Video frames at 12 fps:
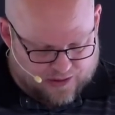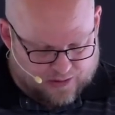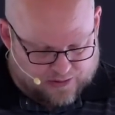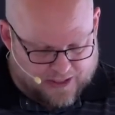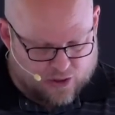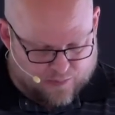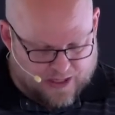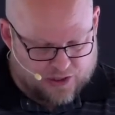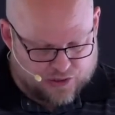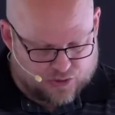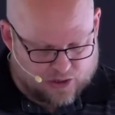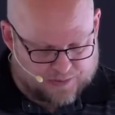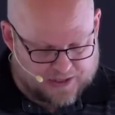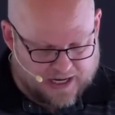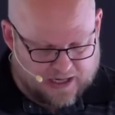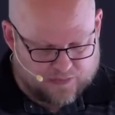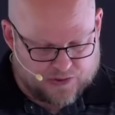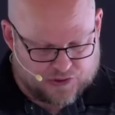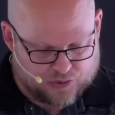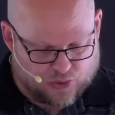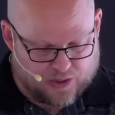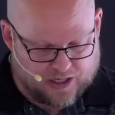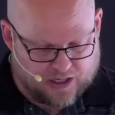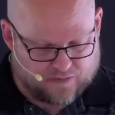Later manuscripts add the
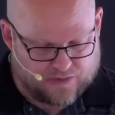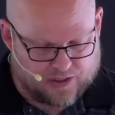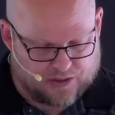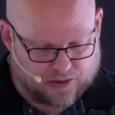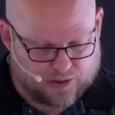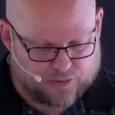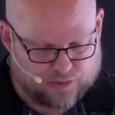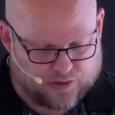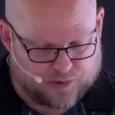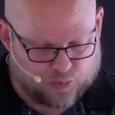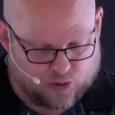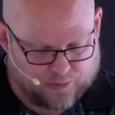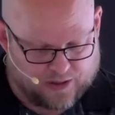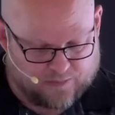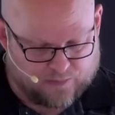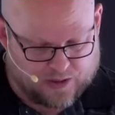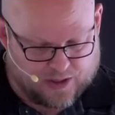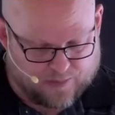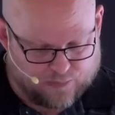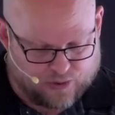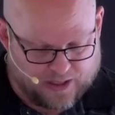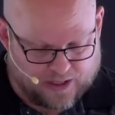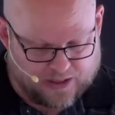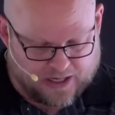story of the adulterous woman,
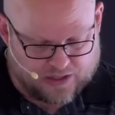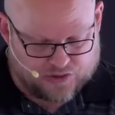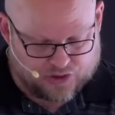numbering it as